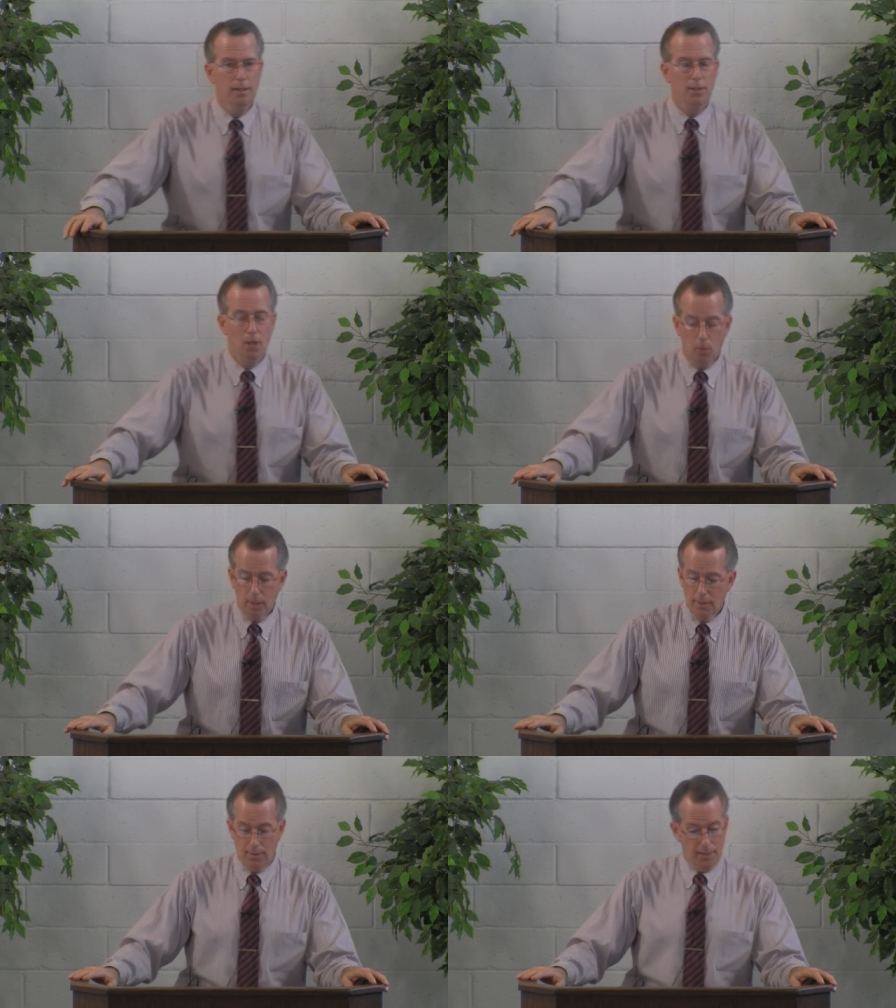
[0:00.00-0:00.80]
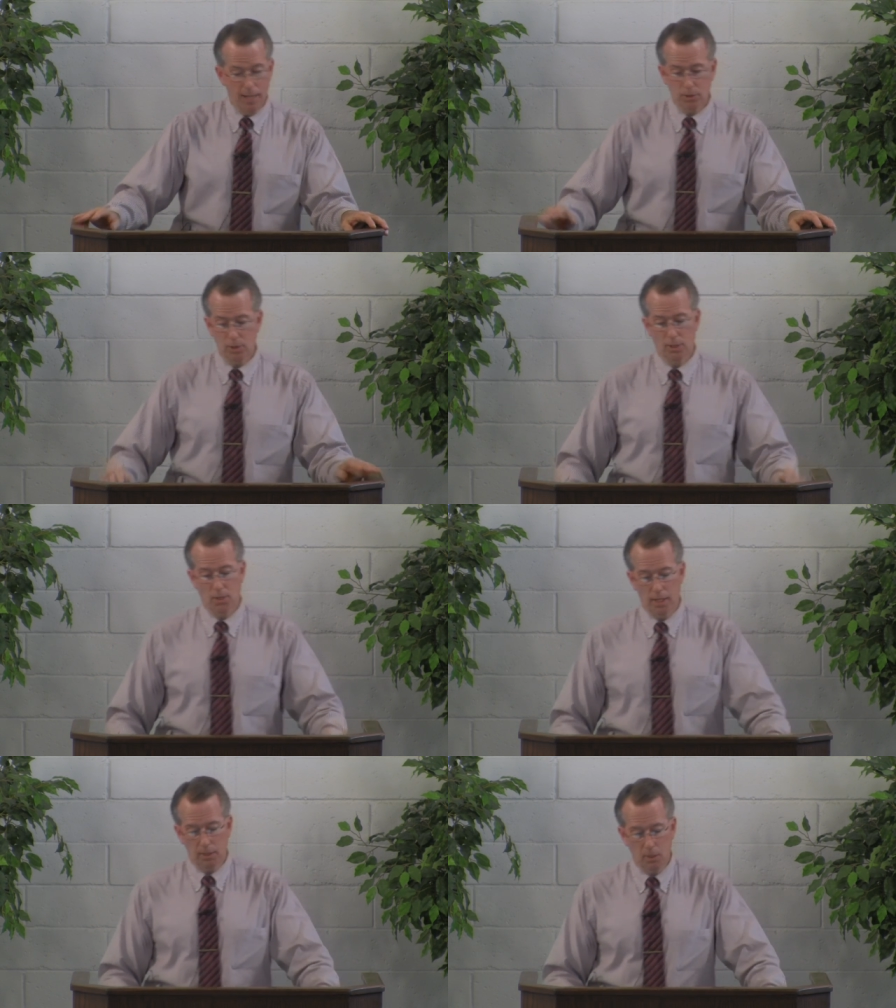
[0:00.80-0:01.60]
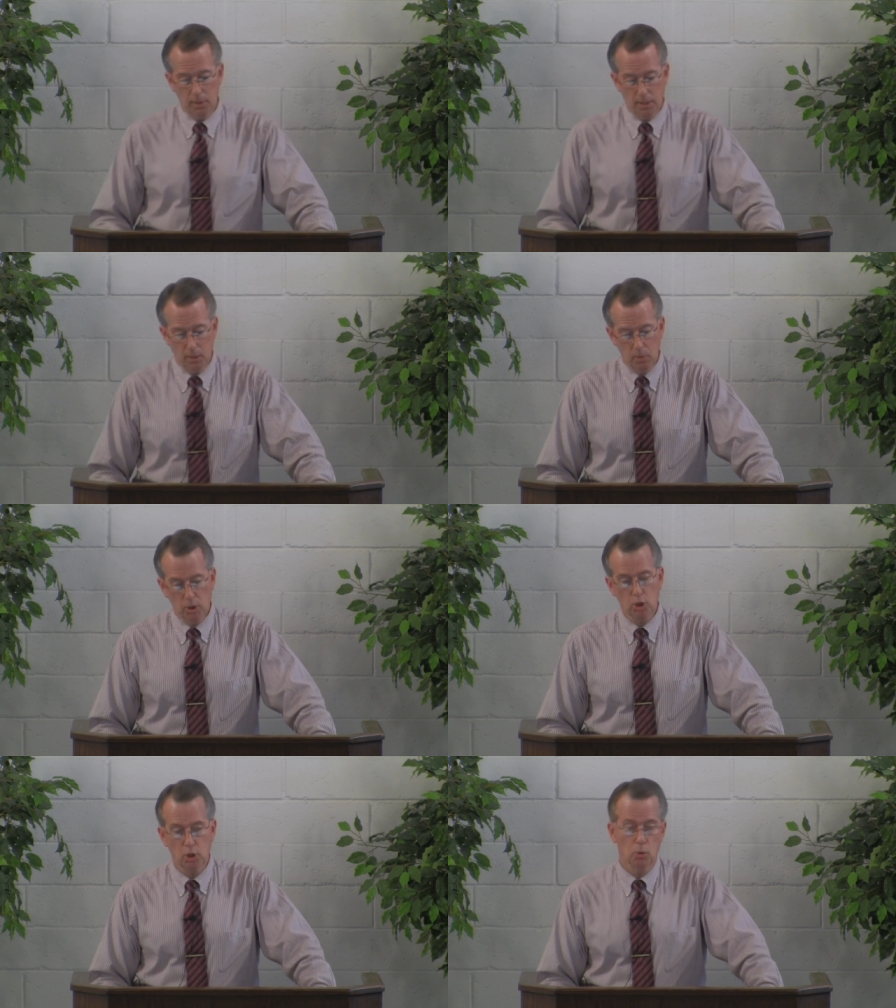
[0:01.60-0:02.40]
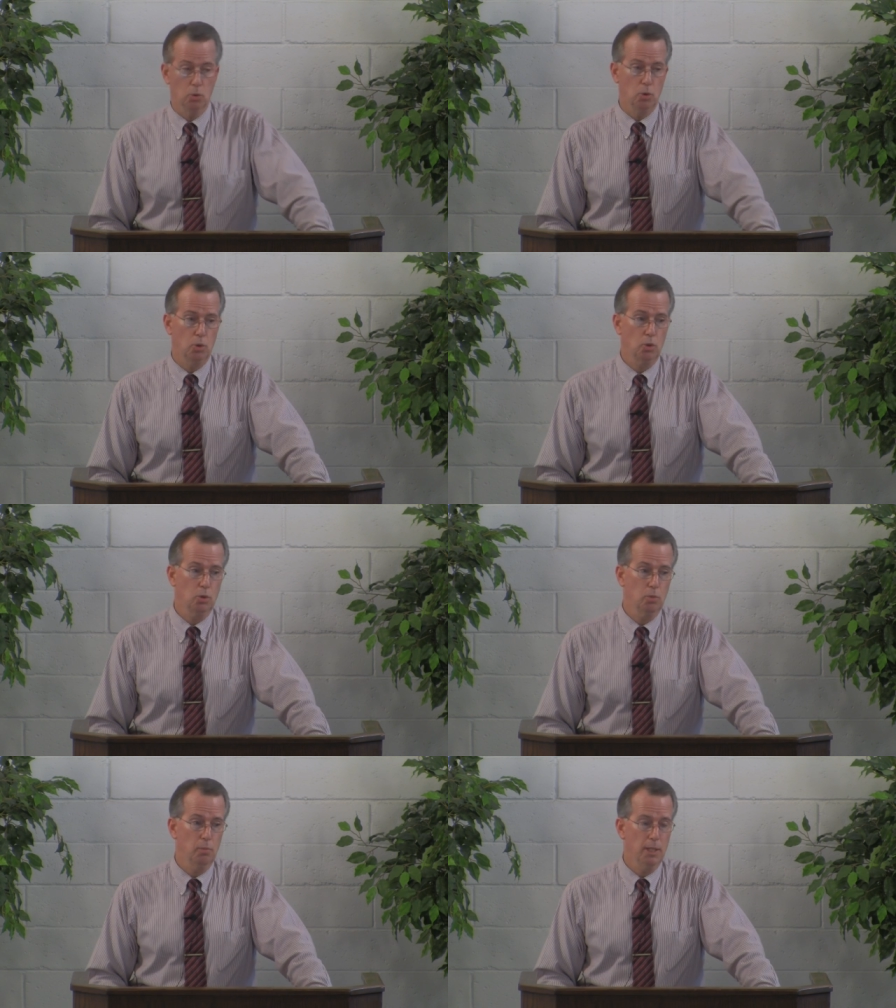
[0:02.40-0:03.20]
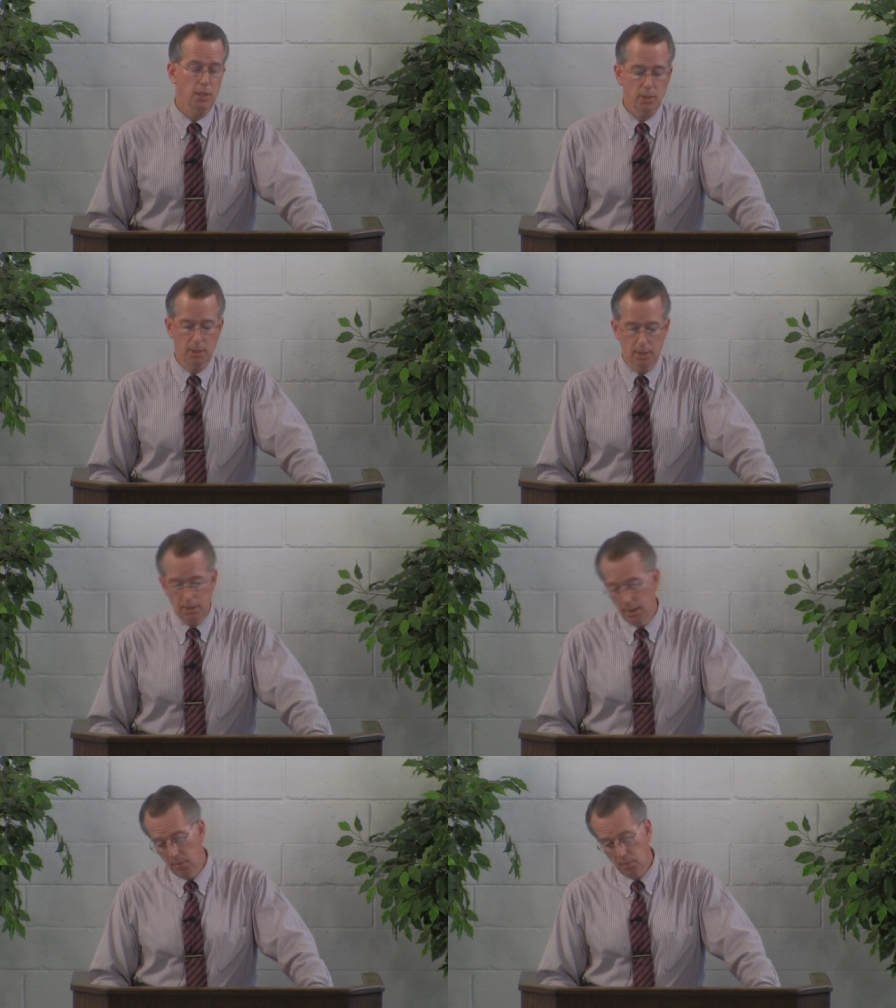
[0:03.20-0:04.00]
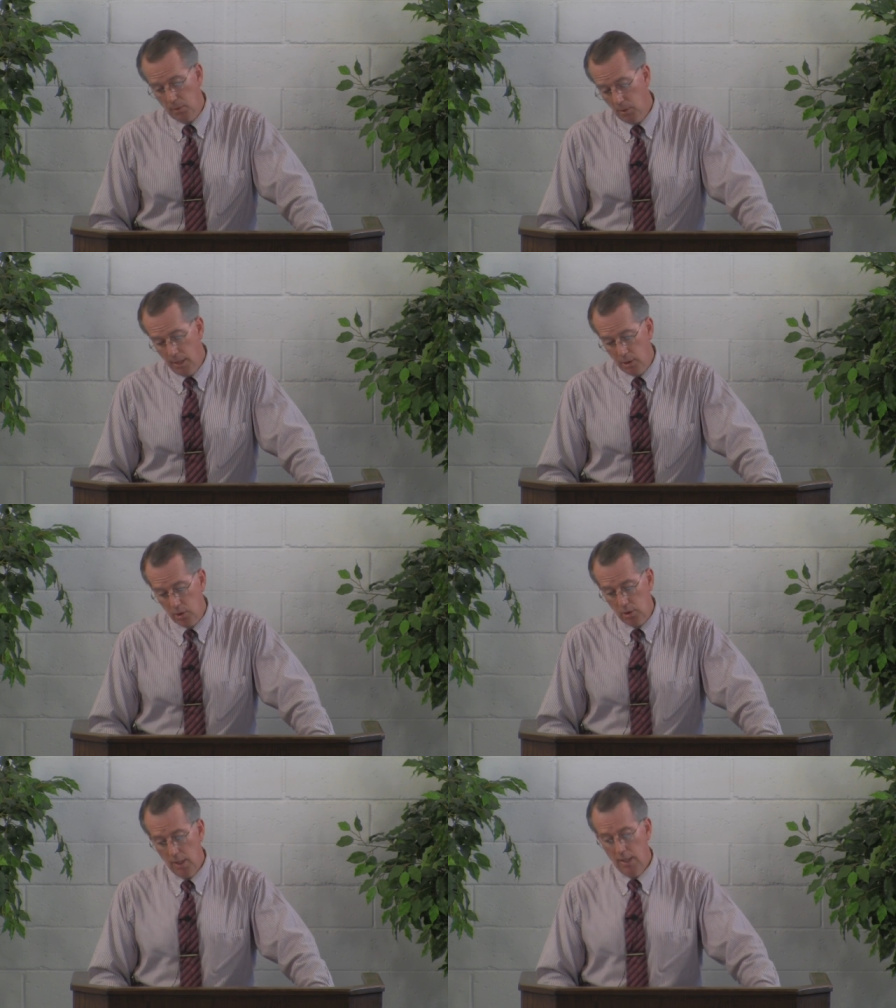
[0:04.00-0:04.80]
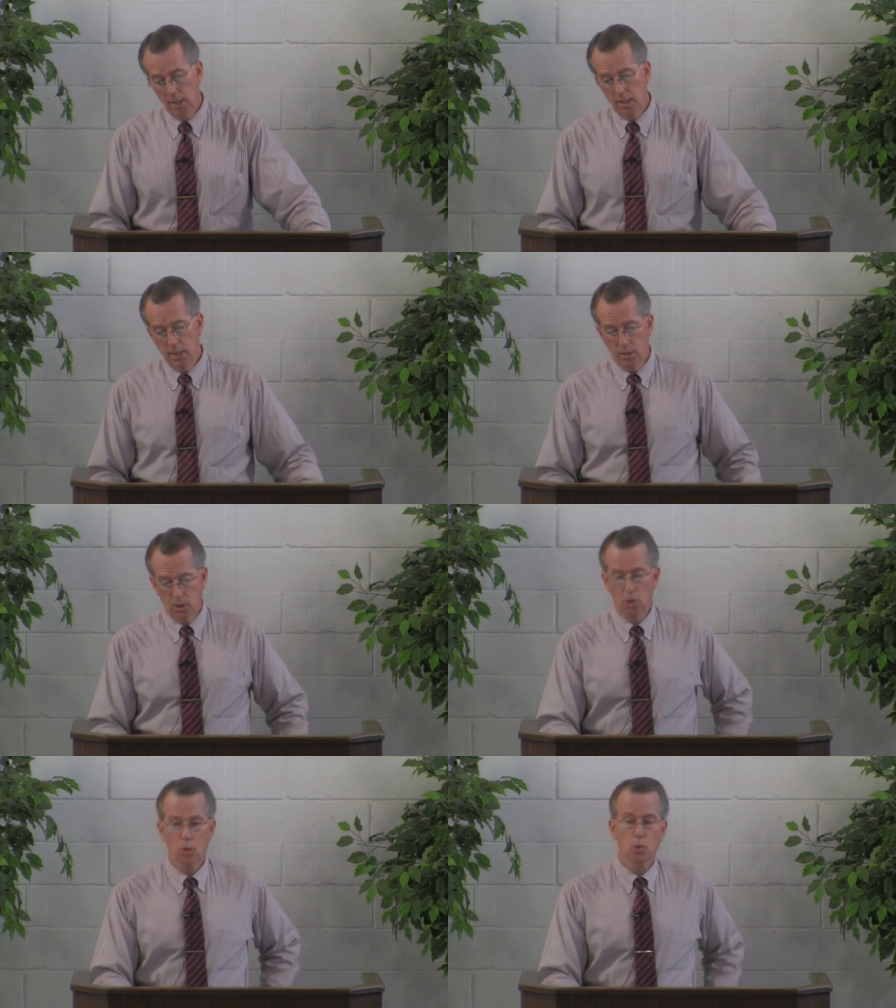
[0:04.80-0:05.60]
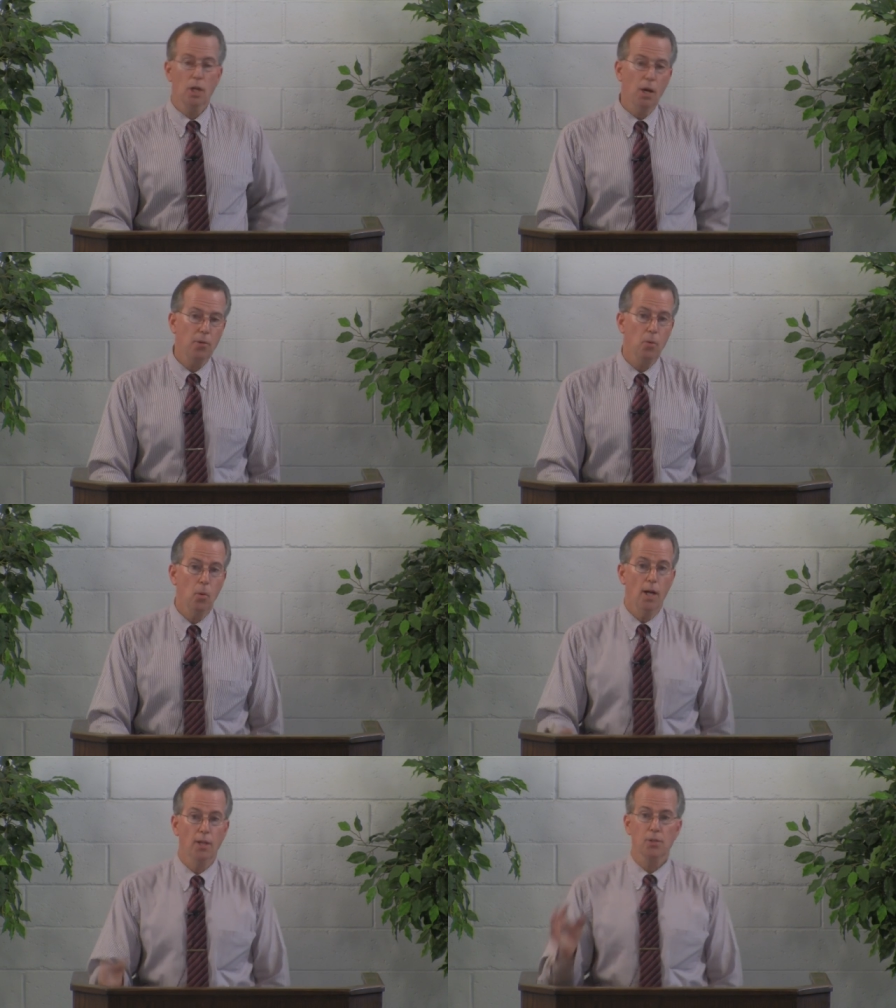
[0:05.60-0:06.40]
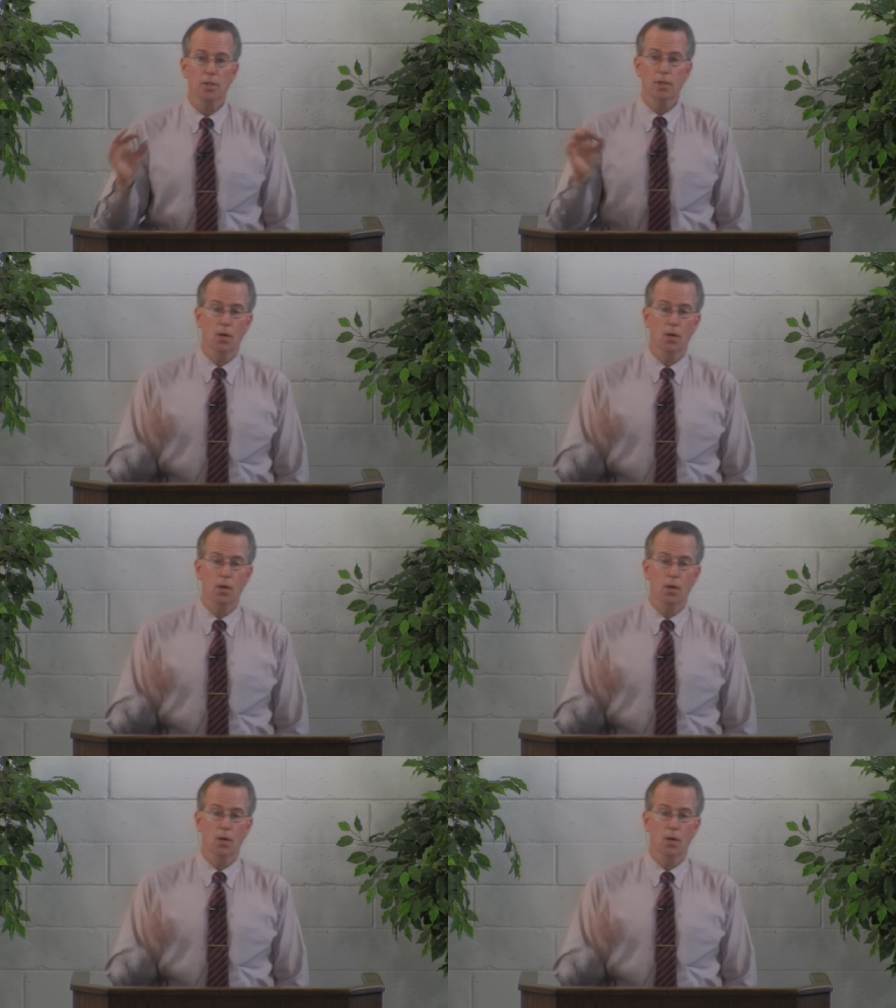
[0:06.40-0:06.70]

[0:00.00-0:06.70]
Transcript: knowing that that's exactly what they would choose, because he didn't give them the grace to choose otherwise.